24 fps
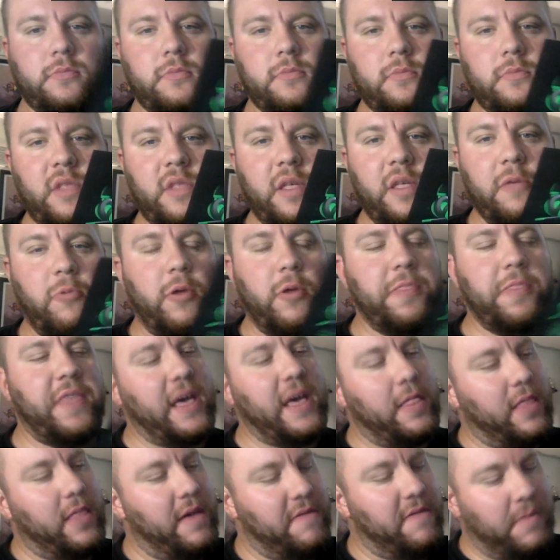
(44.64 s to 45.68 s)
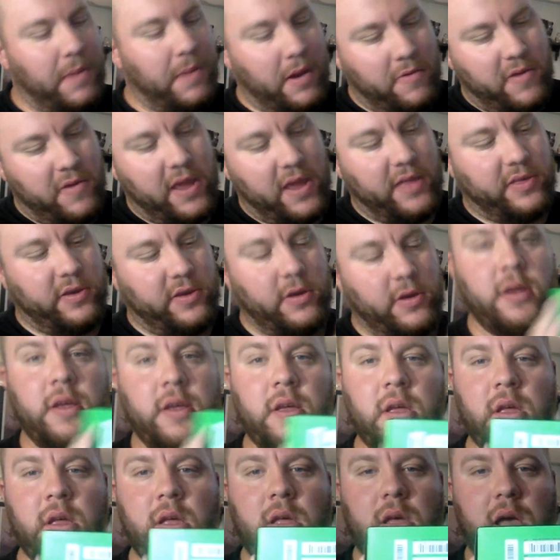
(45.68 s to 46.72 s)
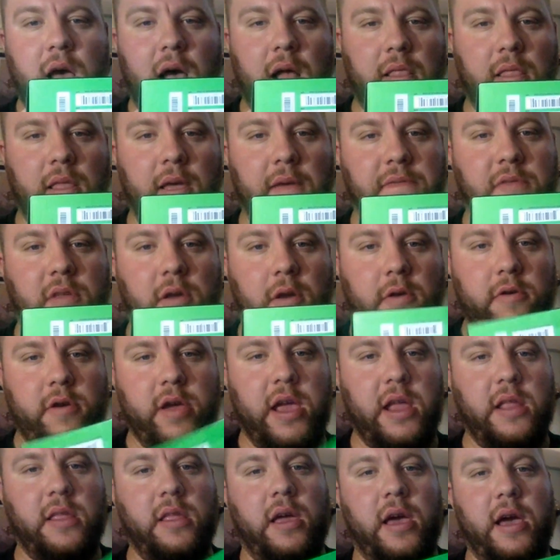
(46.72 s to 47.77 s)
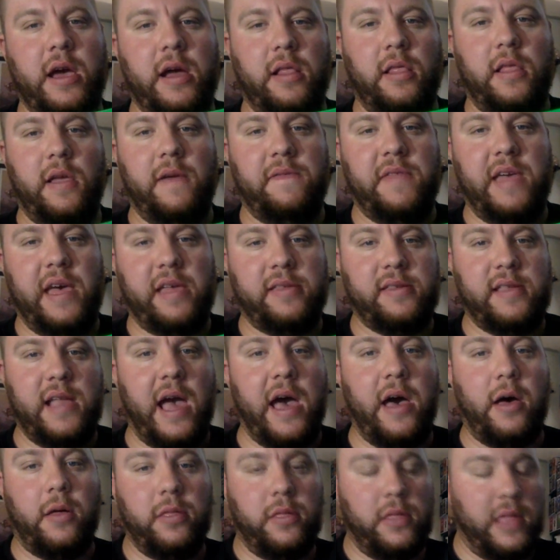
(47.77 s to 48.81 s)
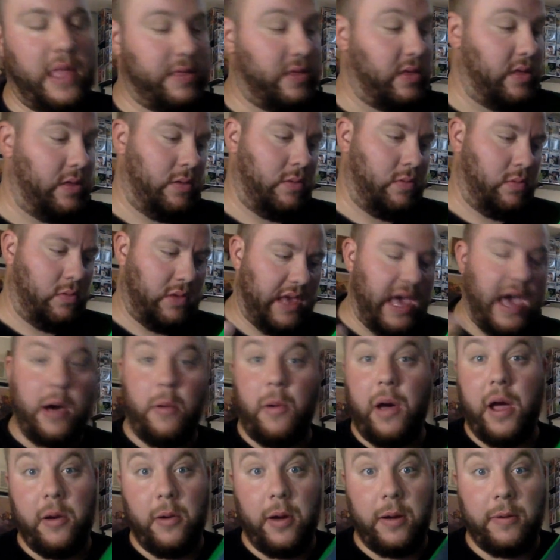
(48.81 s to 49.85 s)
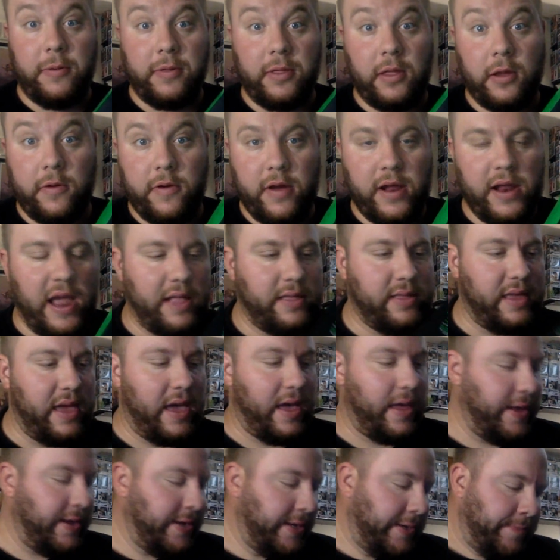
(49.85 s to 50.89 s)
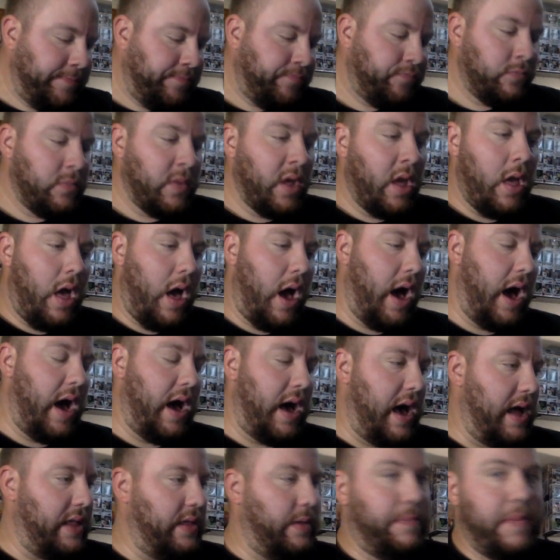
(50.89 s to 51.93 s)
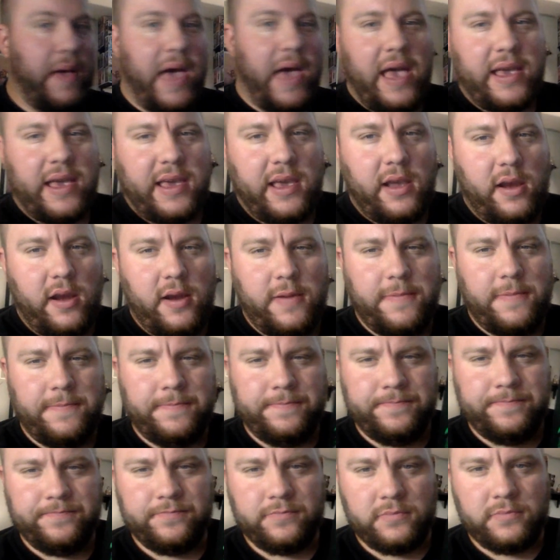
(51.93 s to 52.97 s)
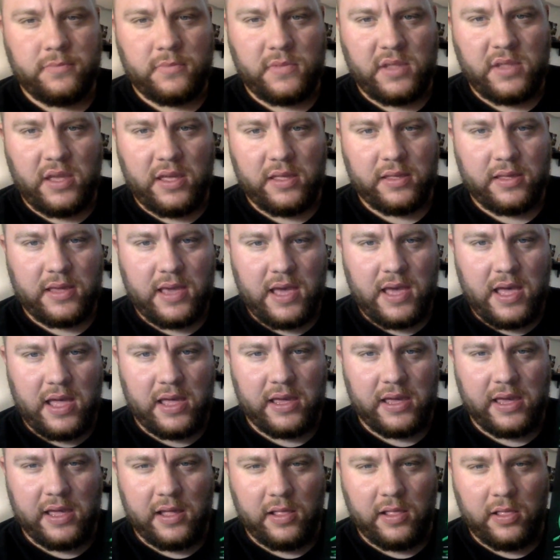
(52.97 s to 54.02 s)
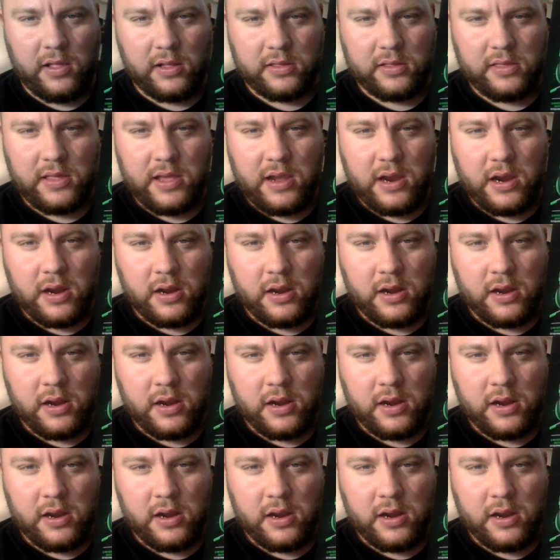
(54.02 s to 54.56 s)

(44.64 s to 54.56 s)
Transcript: And one thing I love about Razer, I love the green. I love that style. That's kind of why I went with the green headset. Uh, on the back here, just kind of get a look there.